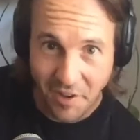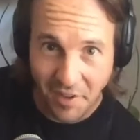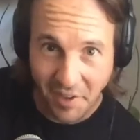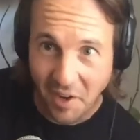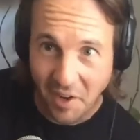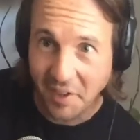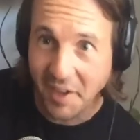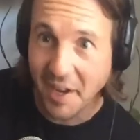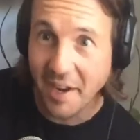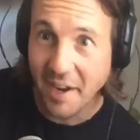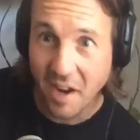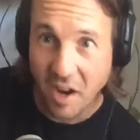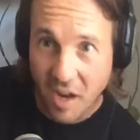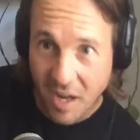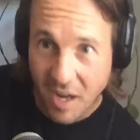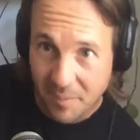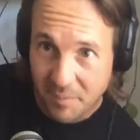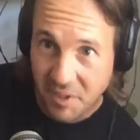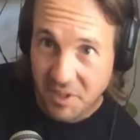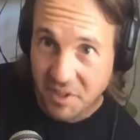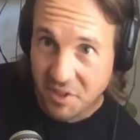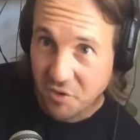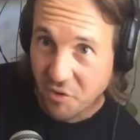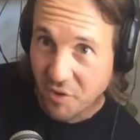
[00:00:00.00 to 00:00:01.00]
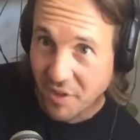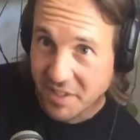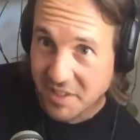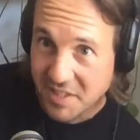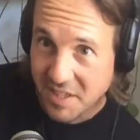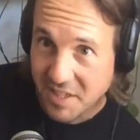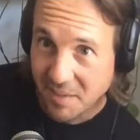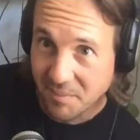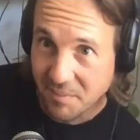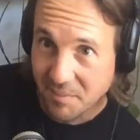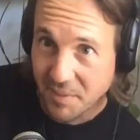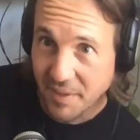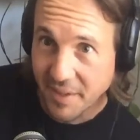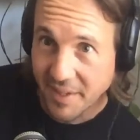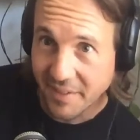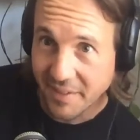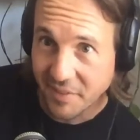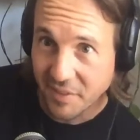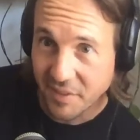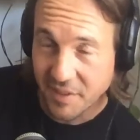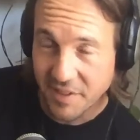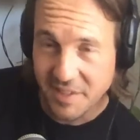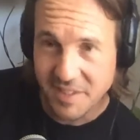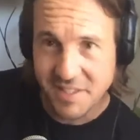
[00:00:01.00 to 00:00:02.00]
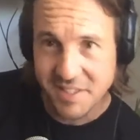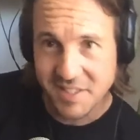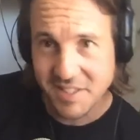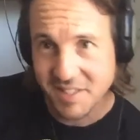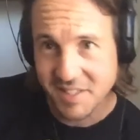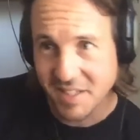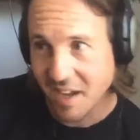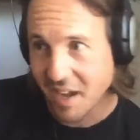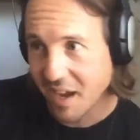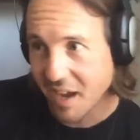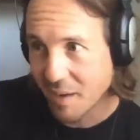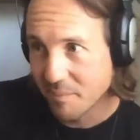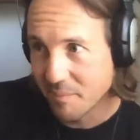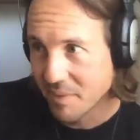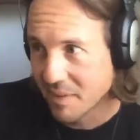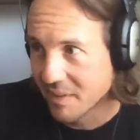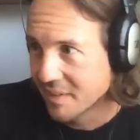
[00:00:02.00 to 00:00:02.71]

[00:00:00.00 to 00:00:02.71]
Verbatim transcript: okay, I am going to drink something that is um,